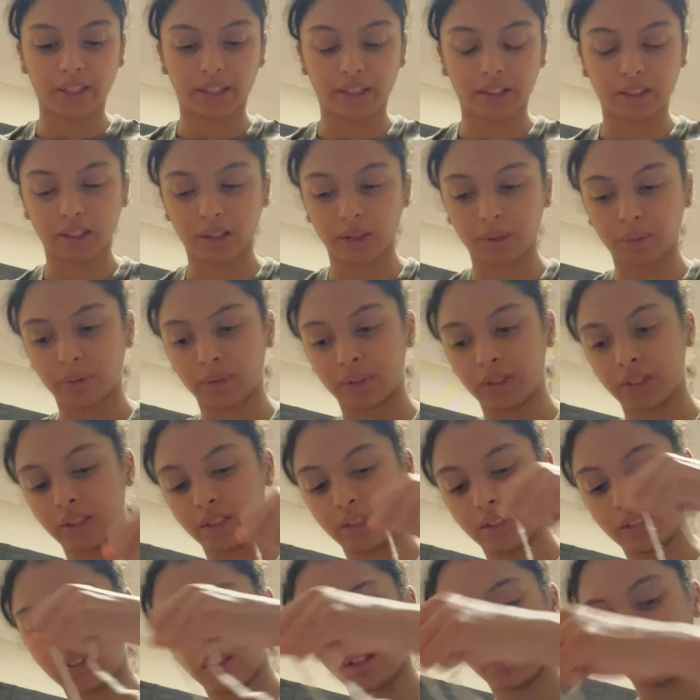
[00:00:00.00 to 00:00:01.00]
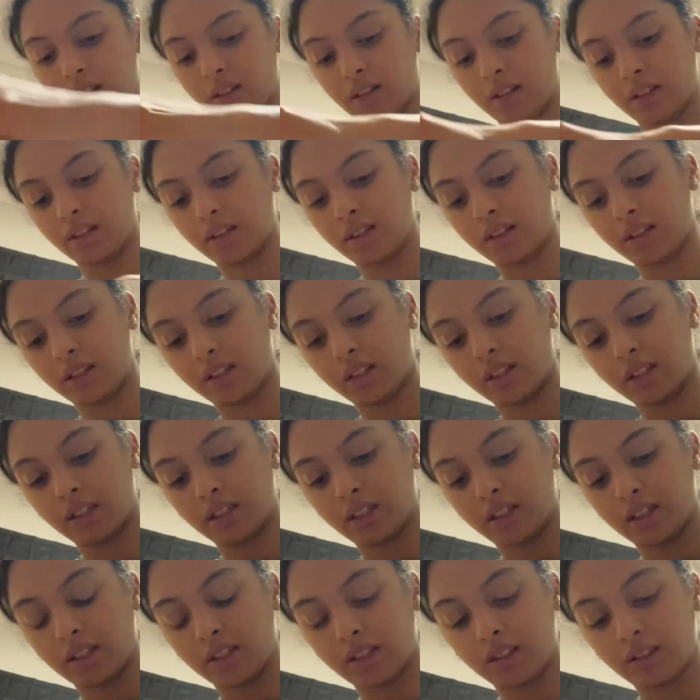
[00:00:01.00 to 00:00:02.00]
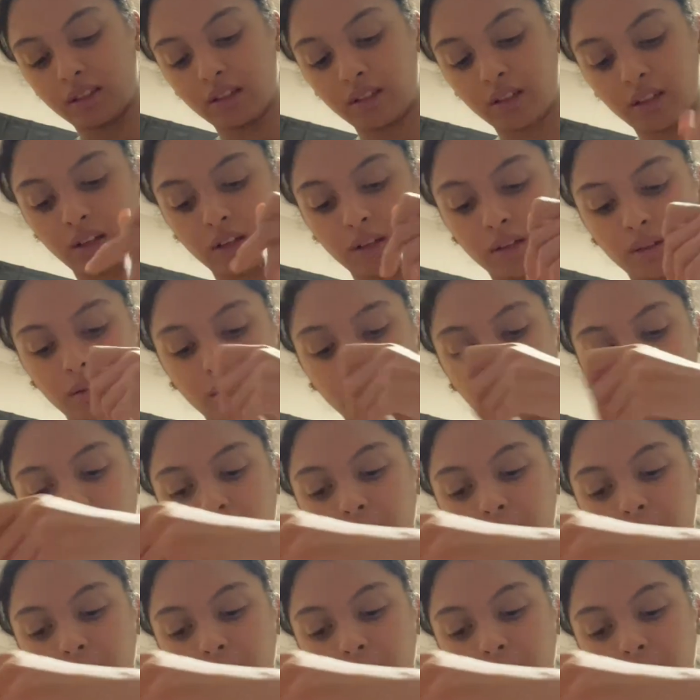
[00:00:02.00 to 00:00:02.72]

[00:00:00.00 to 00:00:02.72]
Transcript: other ones. So we